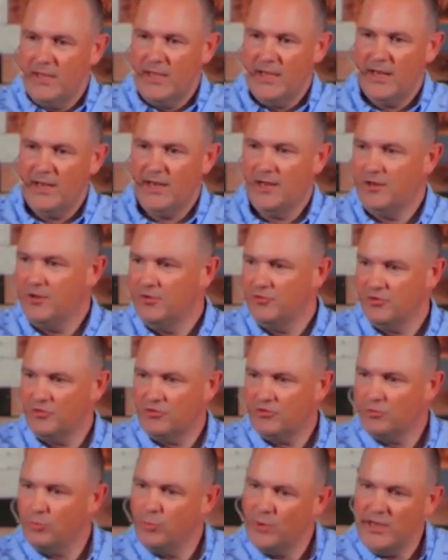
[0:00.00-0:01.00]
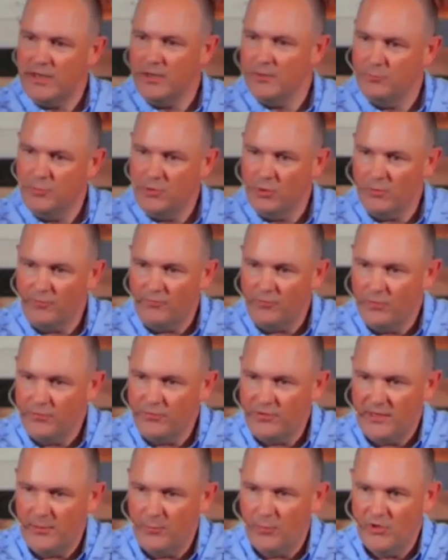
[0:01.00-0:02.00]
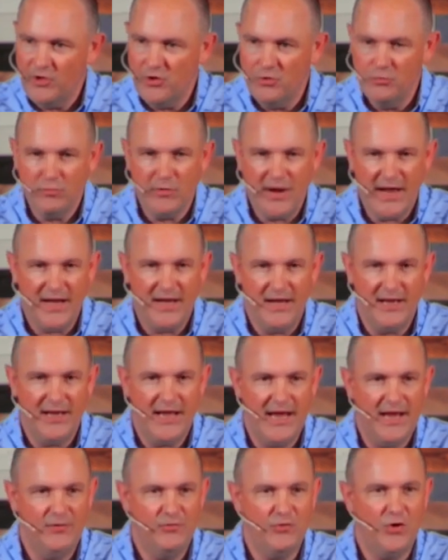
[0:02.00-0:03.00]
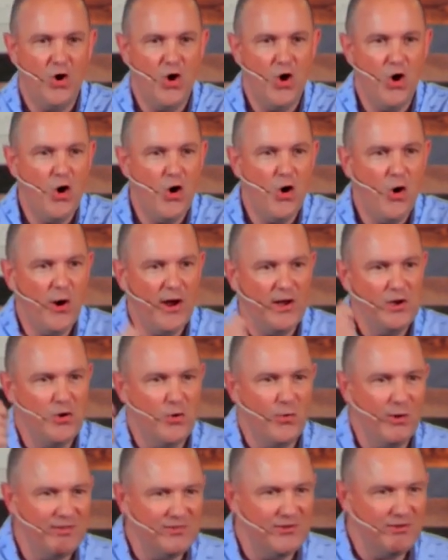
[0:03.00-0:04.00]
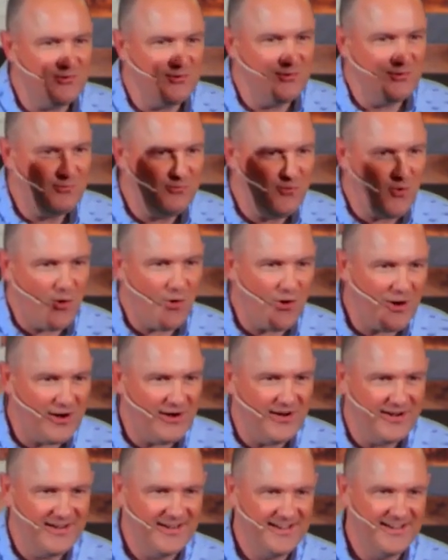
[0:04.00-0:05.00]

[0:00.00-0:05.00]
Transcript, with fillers: And it is a sweet and beautiful thing when you recognize, oh, I know what this is for.